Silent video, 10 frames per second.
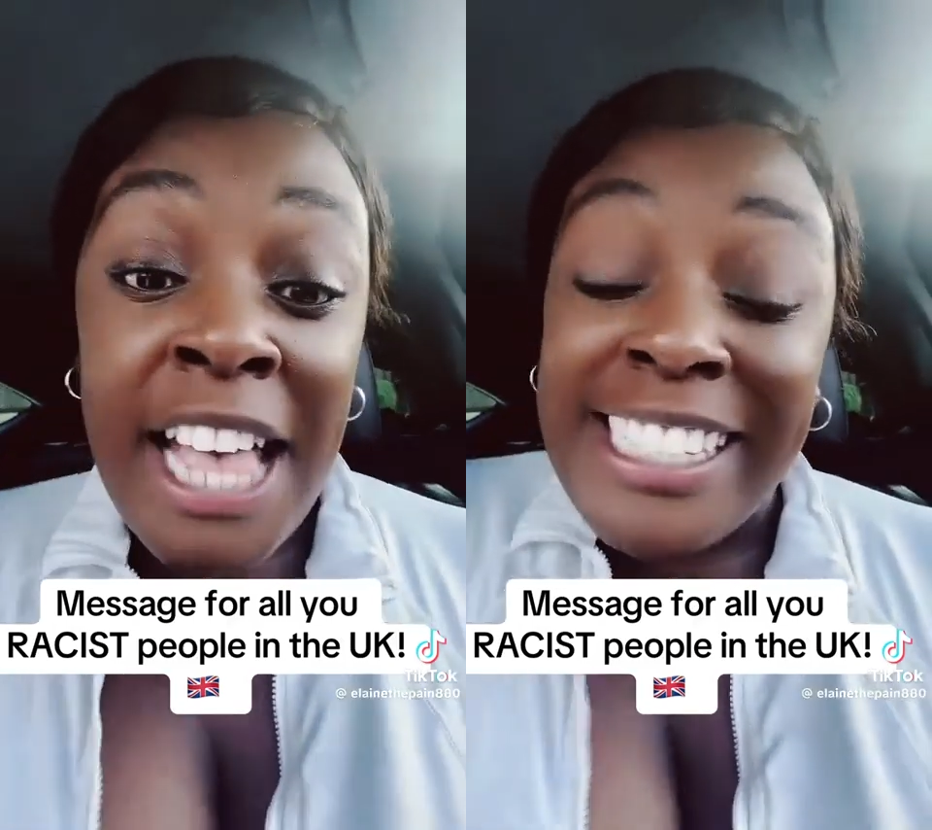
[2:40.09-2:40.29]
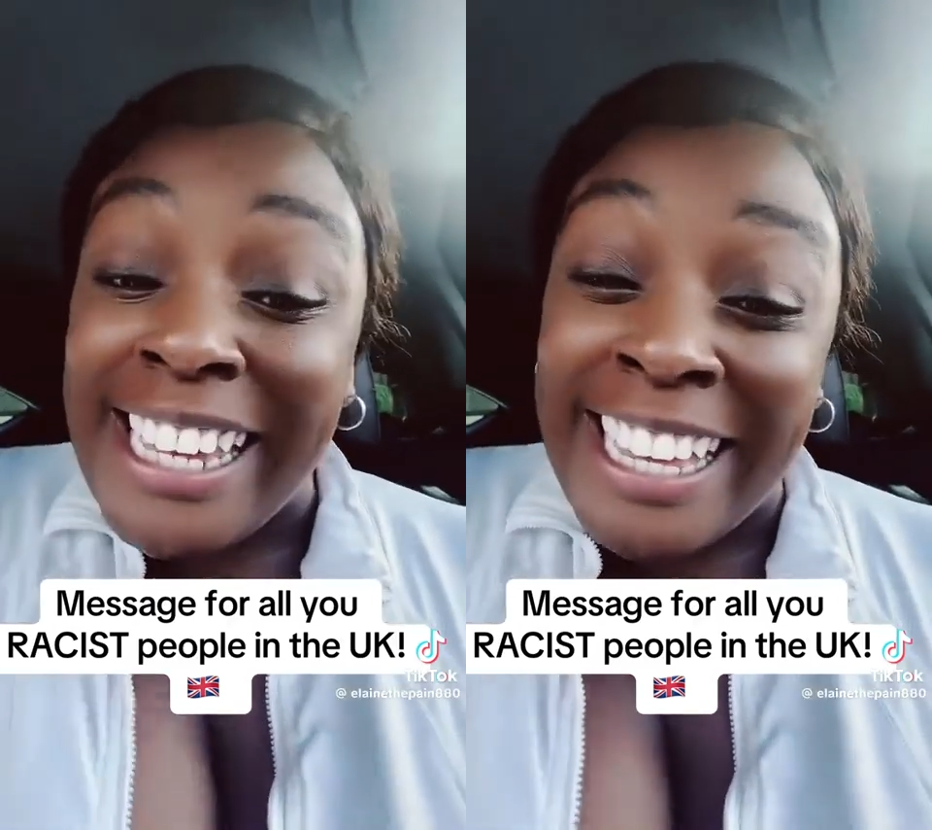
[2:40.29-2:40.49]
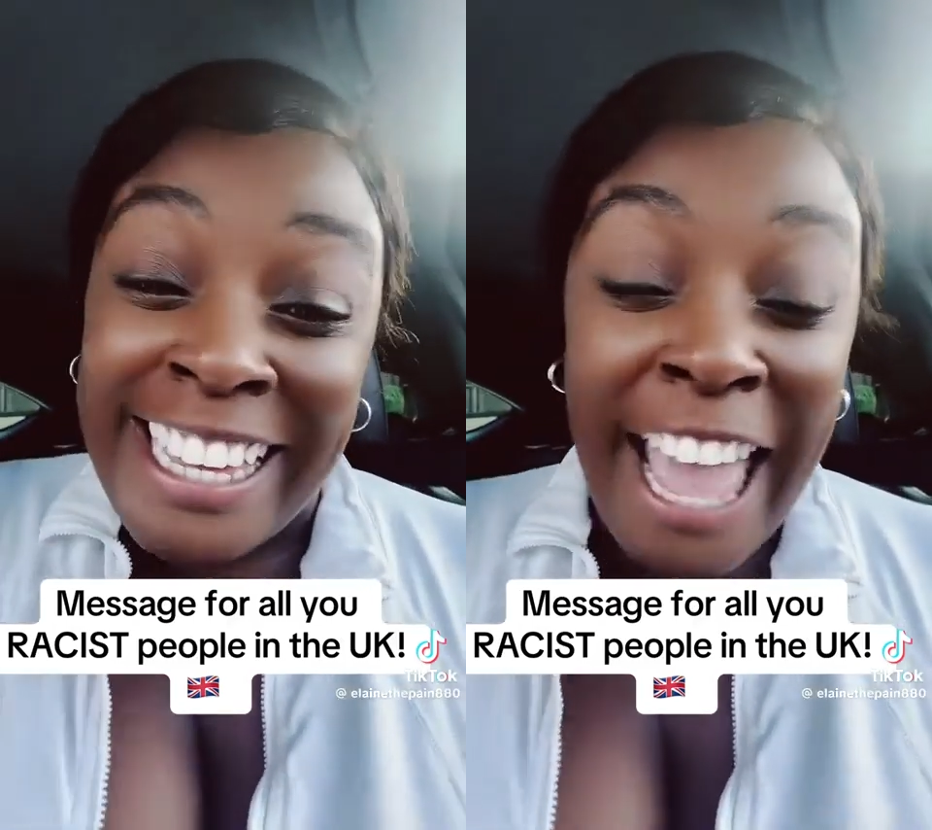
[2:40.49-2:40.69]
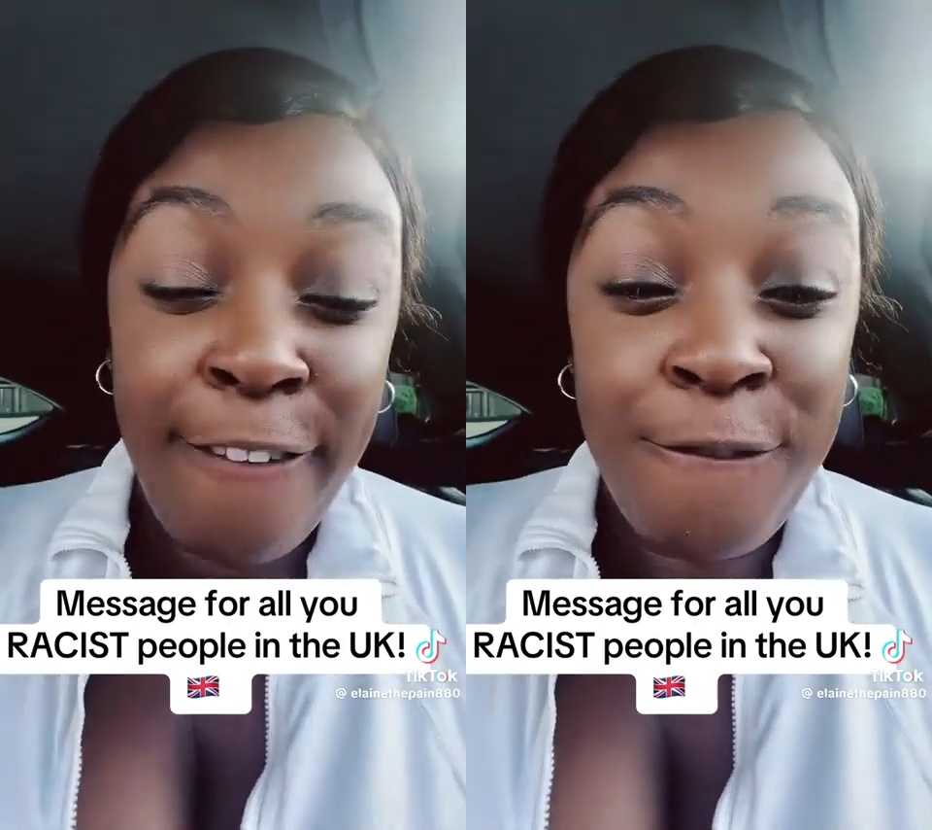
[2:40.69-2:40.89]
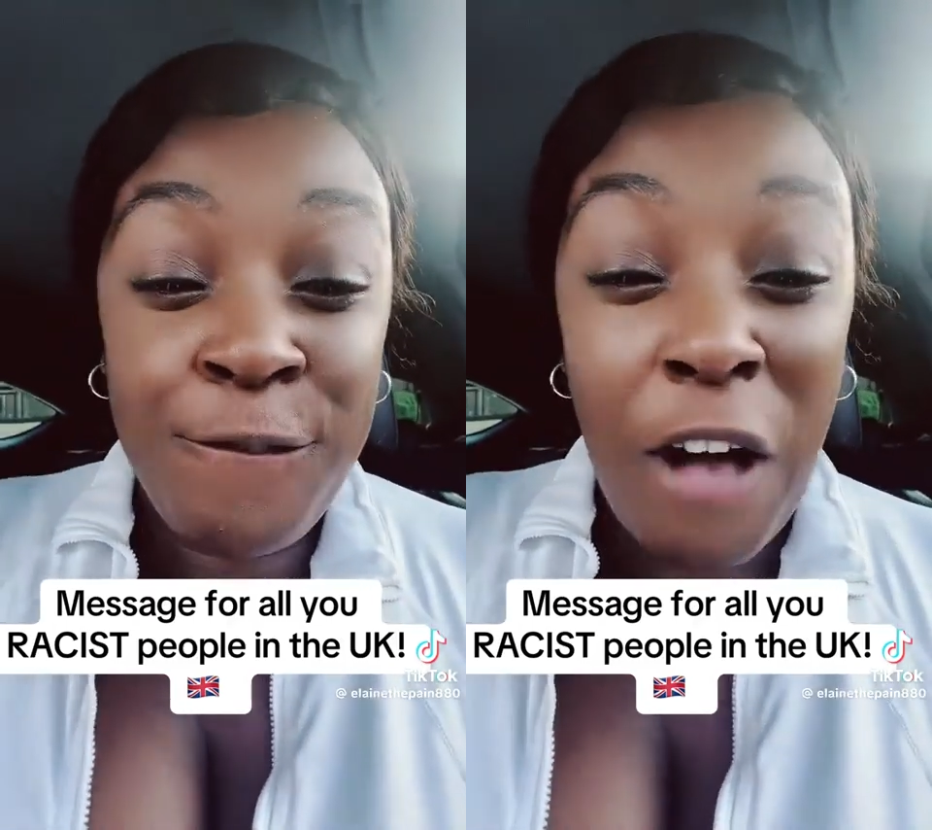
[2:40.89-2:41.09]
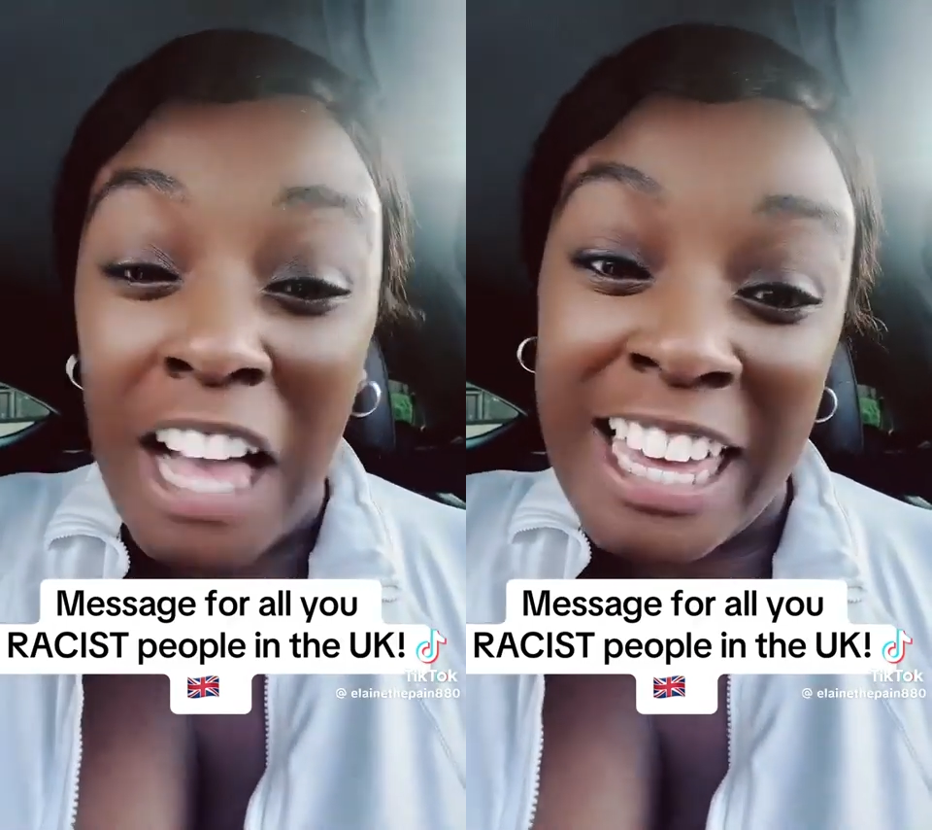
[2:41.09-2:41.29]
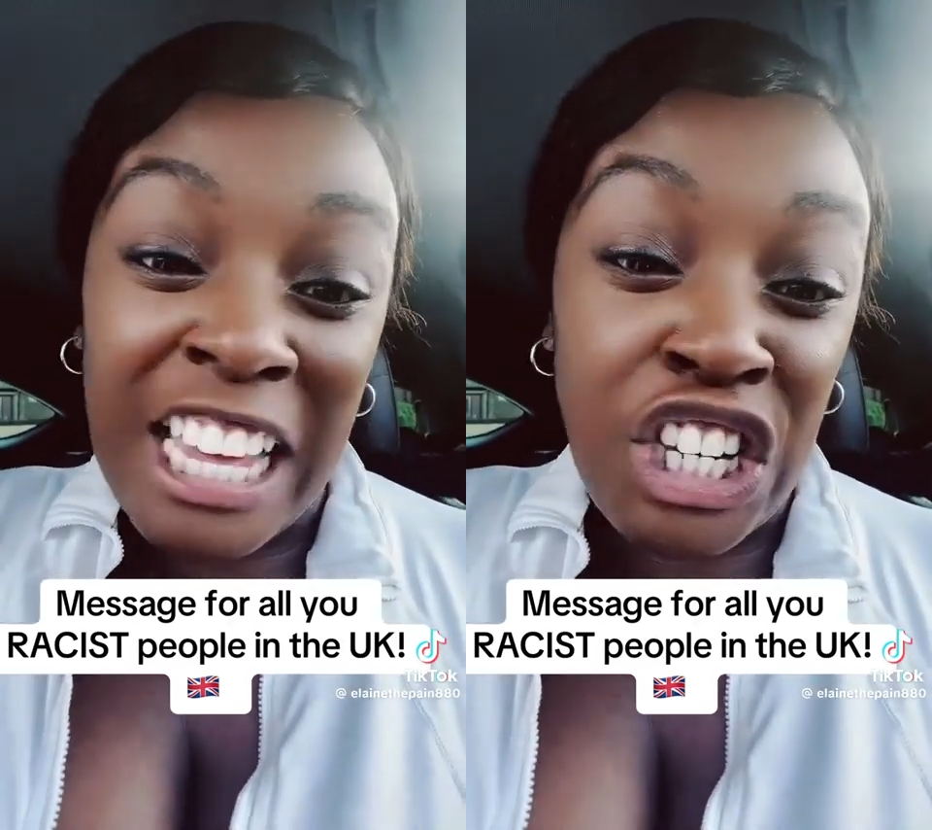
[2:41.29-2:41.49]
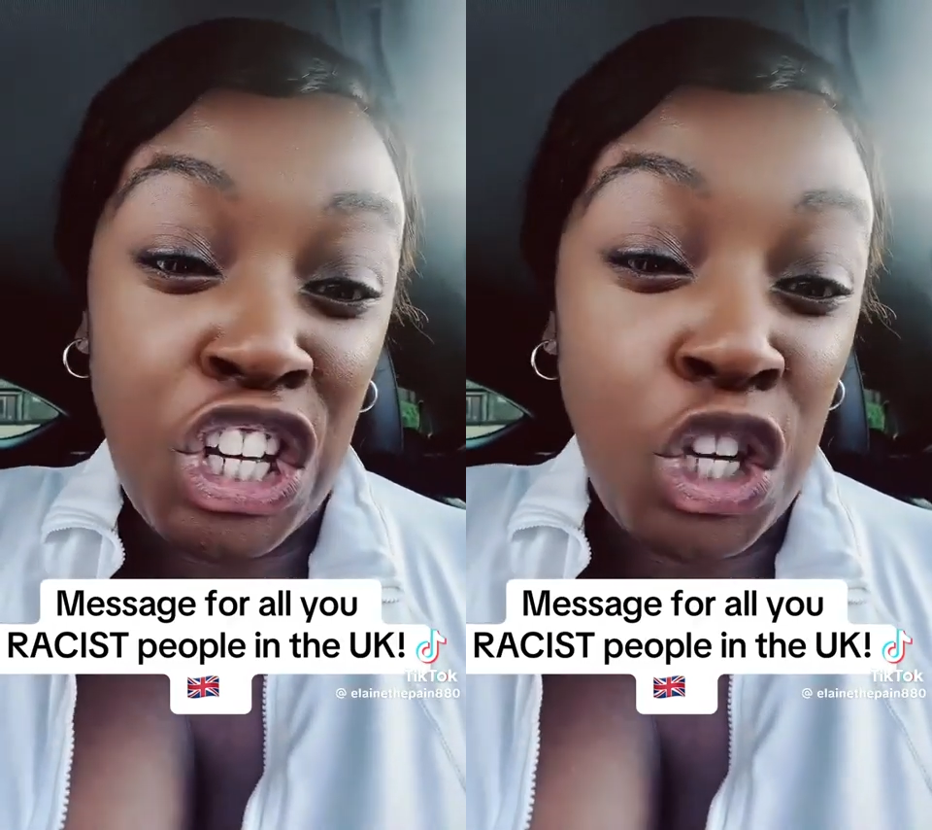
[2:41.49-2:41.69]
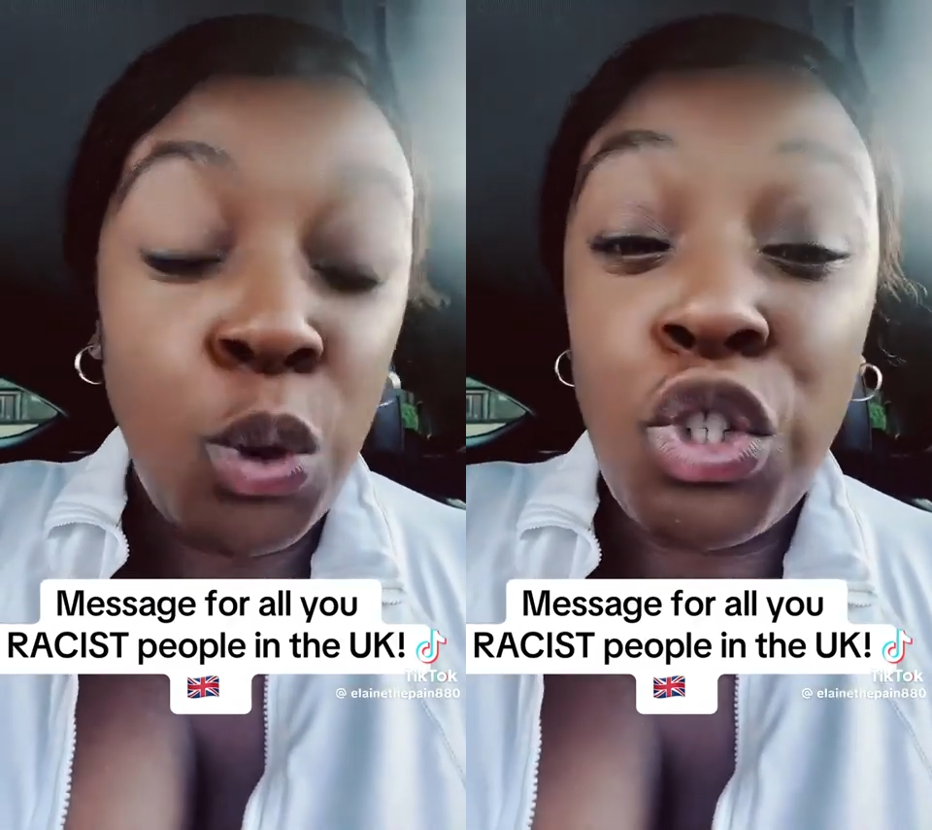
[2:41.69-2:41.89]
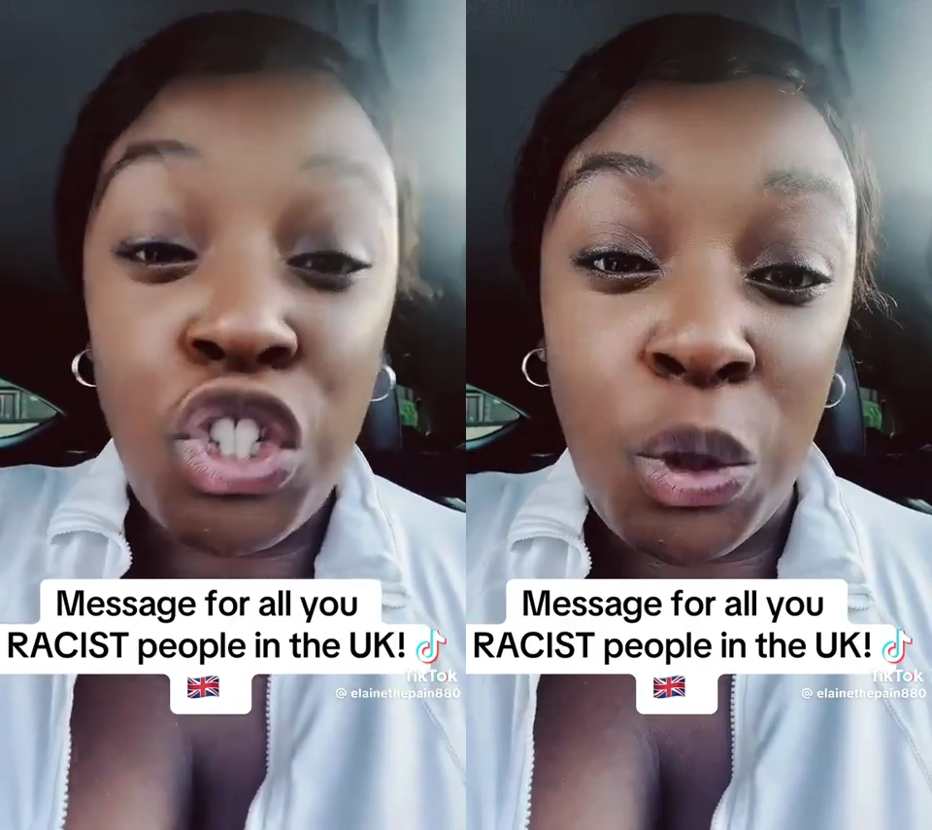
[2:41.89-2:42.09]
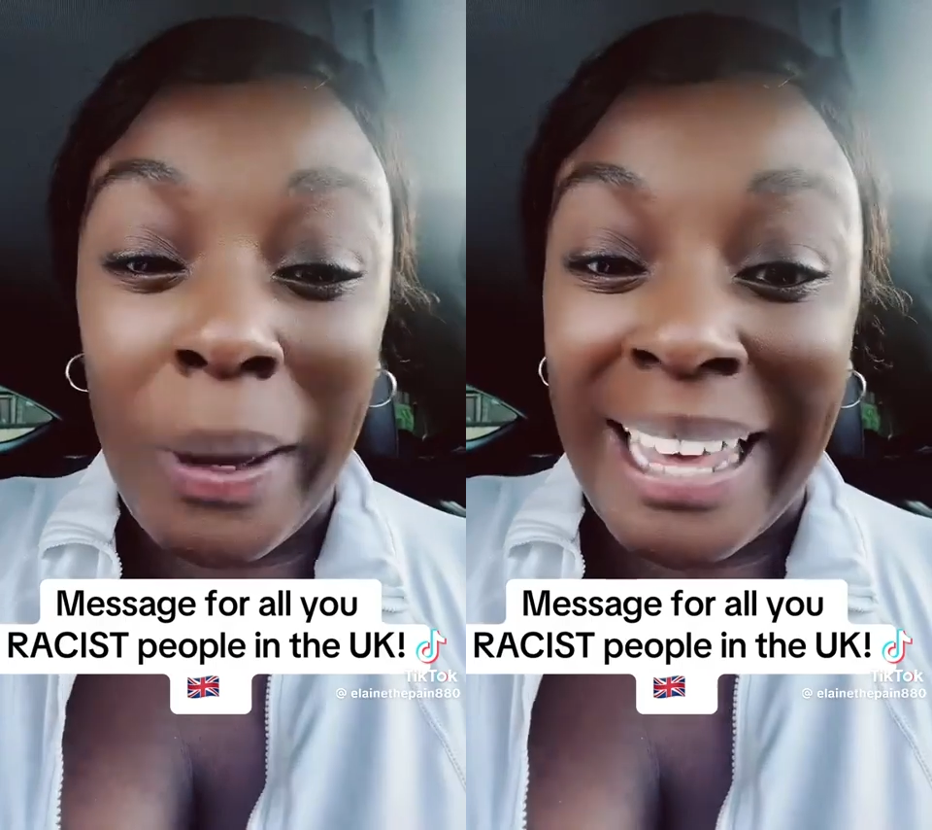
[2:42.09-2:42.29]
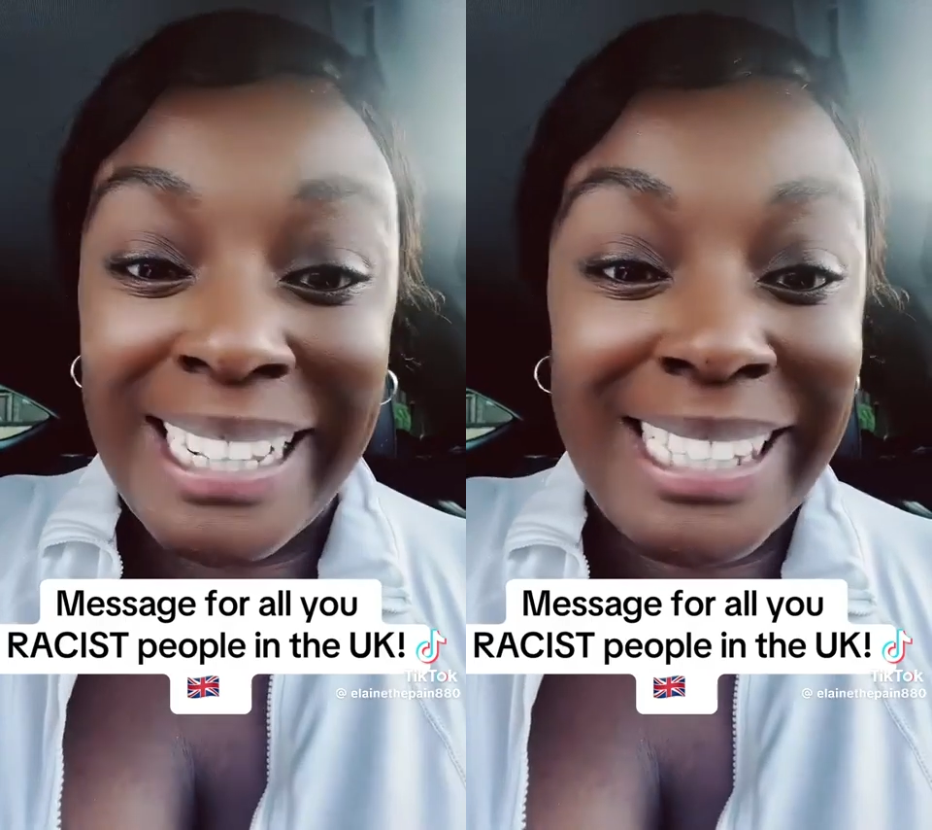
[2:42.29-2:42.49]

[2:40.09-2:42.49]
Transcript: So get fucking used to it.